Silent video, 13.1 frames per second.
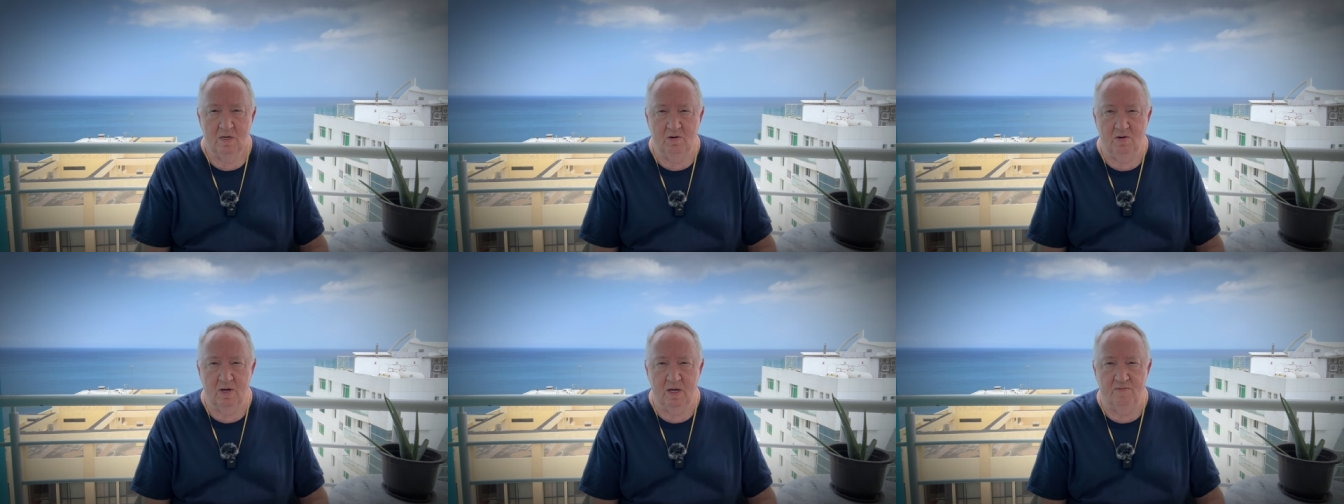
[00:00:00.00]

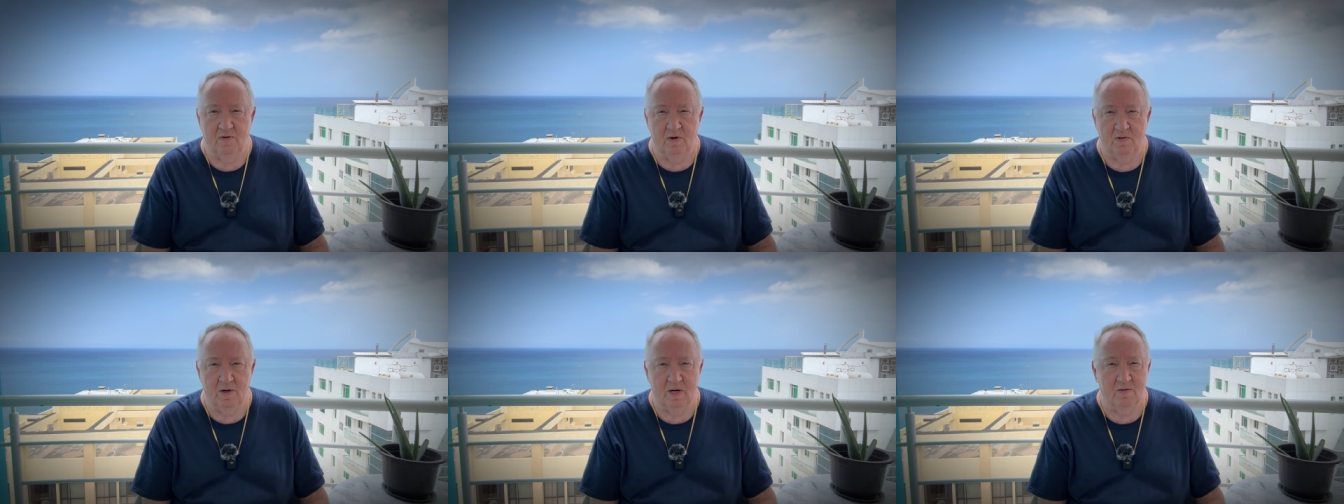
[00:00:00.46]
Great for
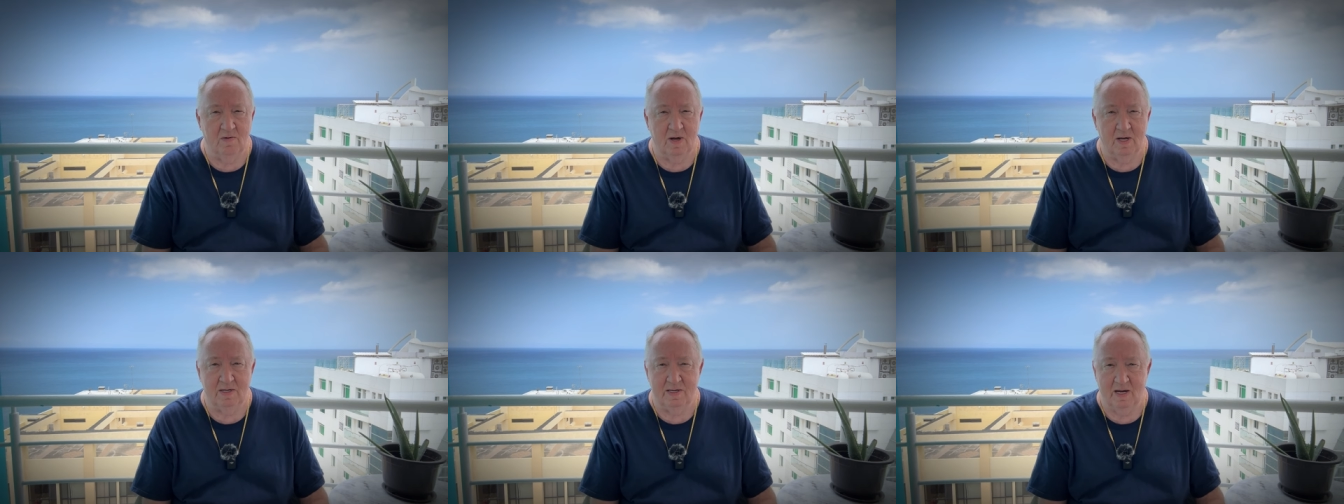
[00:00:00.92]
running
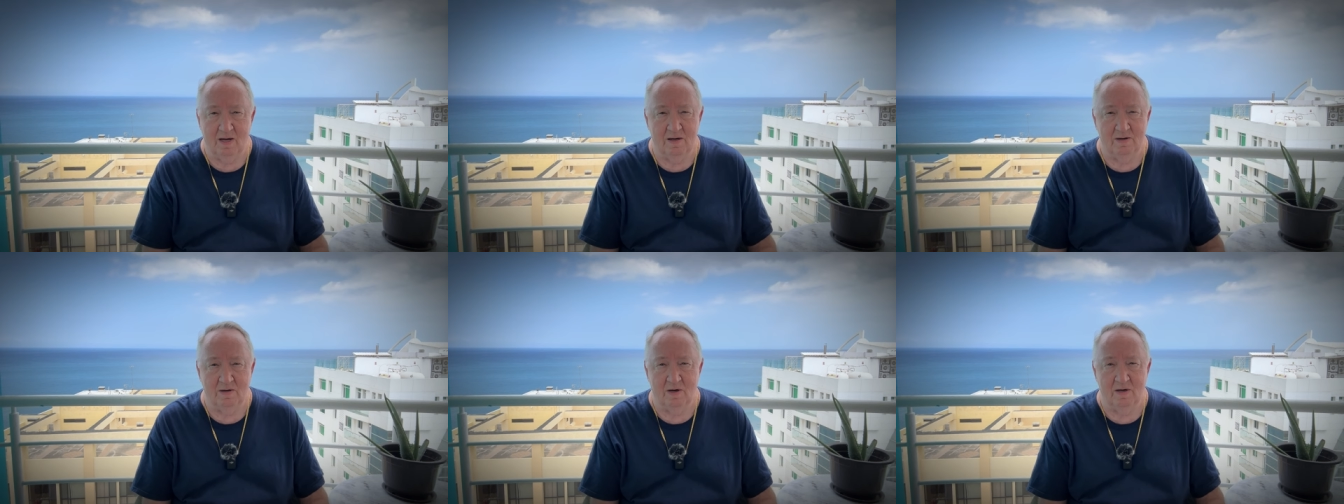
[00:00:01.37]
around
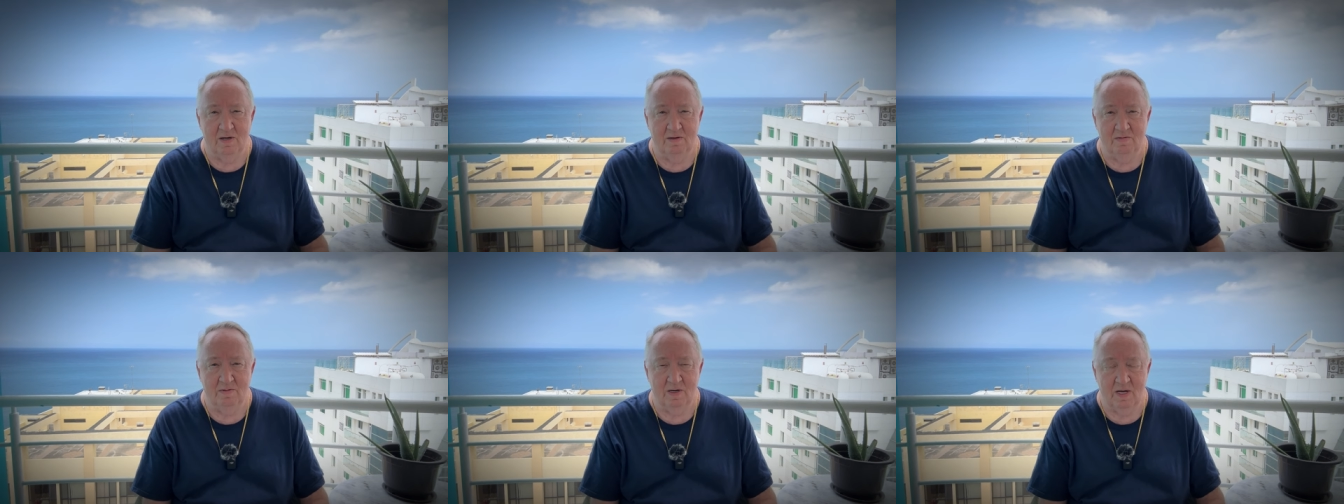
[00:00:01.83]
town on.